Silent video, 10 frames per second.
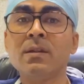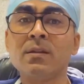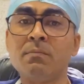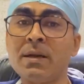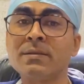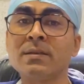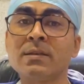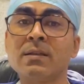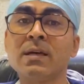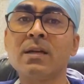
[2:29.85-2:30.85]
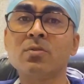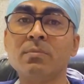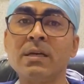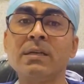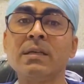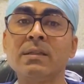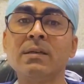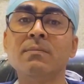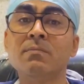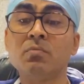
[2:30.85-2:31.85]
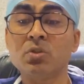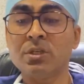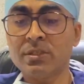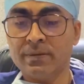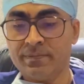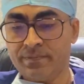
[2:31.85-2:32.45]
The braces are there to maintain the position.